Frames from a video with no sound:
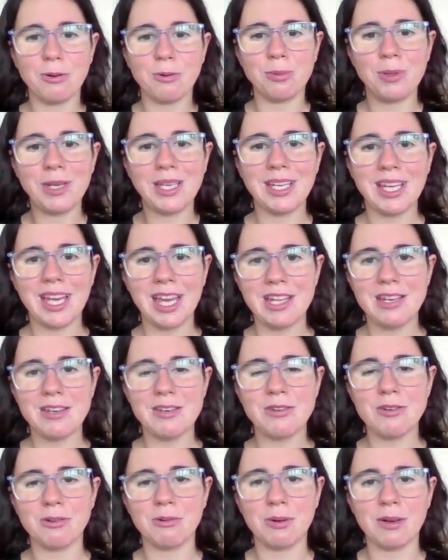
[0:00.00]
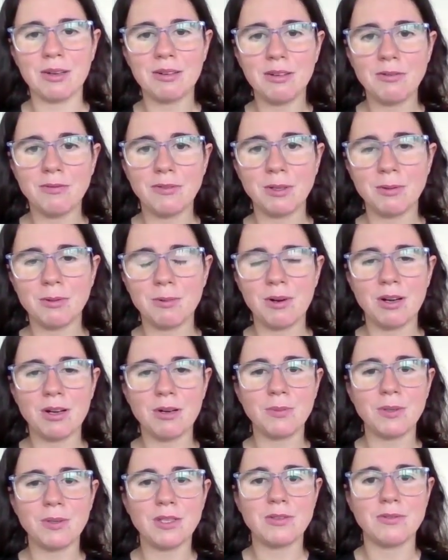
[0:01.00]
or weekend or wherever you
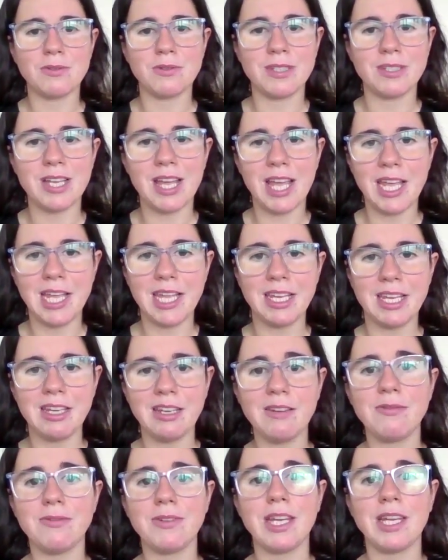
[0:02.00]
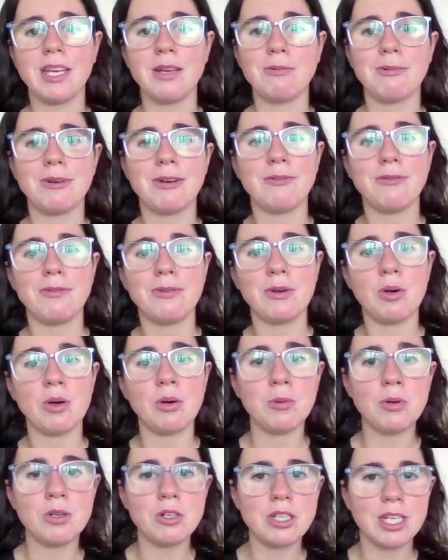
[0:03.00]
are, beautiful day, evening, wherever
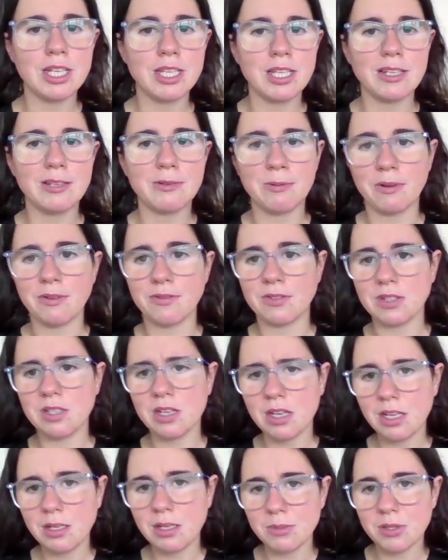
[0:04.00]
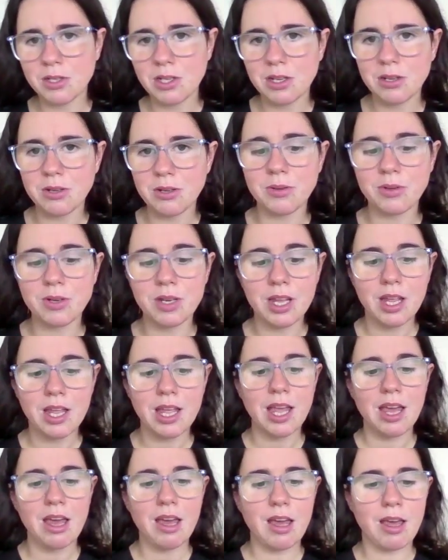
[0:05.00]
you're watching this, whatever time zone.
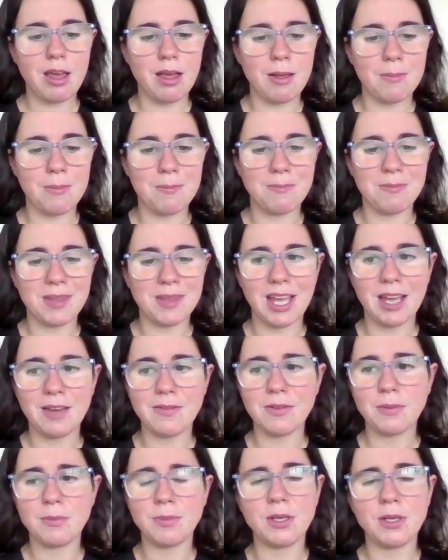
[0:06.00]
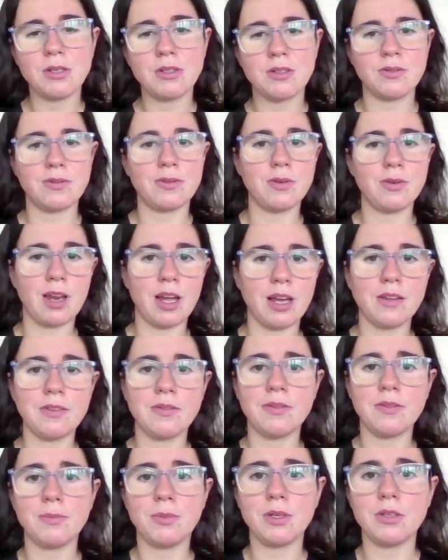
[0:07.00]
Have a beautiful life,
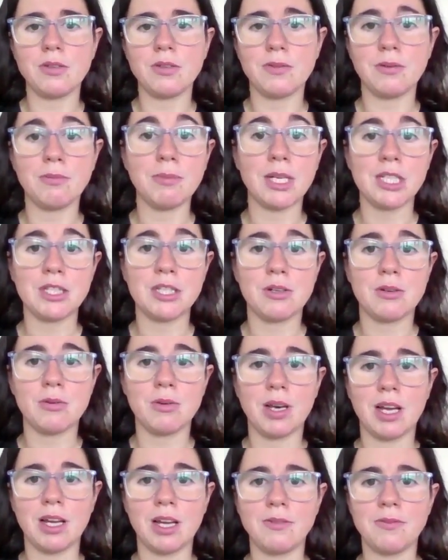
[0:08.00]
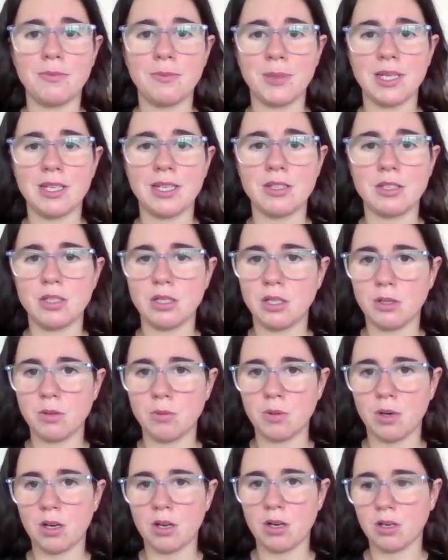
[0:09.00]
beautiful, magical life, because
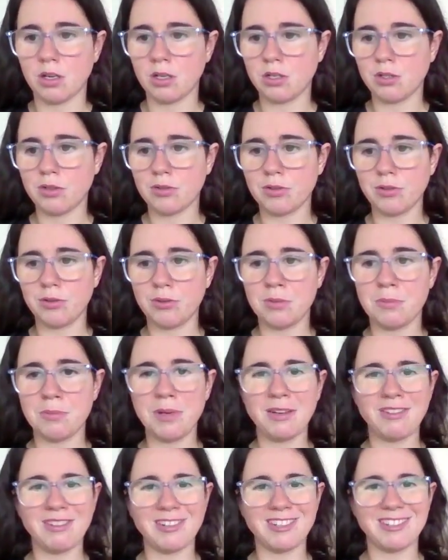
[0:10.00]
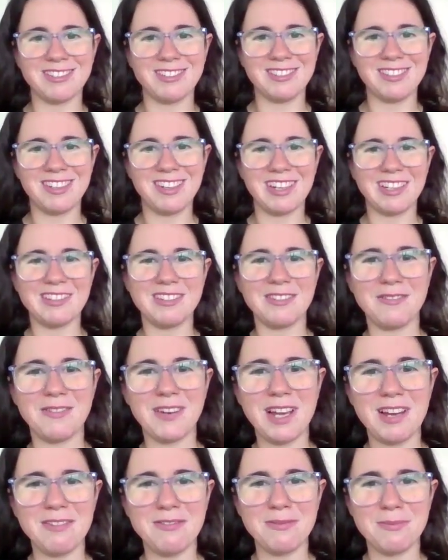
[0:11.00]
you are a true miracle. Lots of
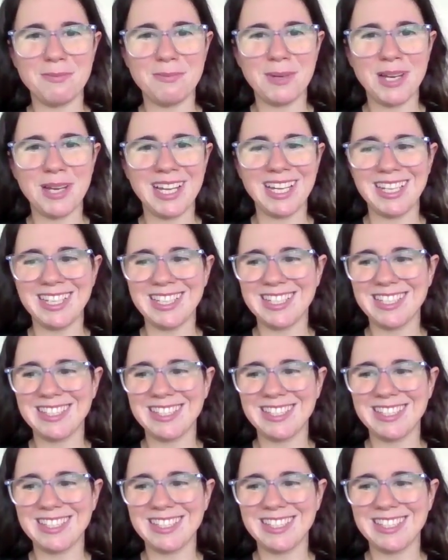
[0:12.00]
love. Bye.